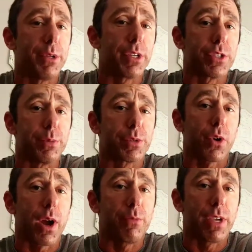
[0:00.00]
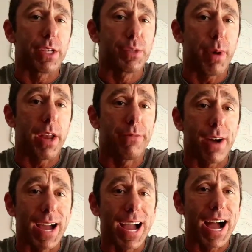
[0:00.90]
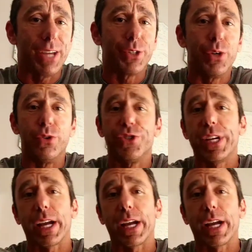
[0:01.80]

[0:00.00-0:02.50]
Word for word: You can subscribe via Spotify, iTunes.